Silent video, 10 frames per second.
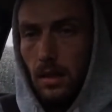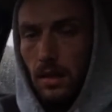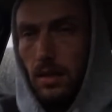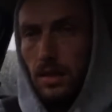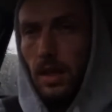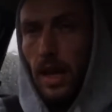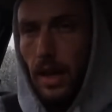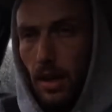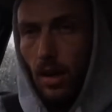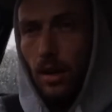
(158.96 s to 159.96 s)
Because again,
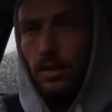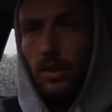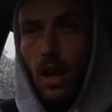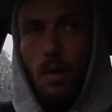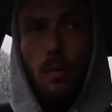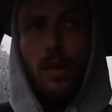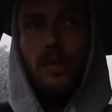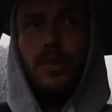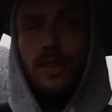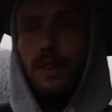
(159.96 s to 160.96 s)
guys, I don't want to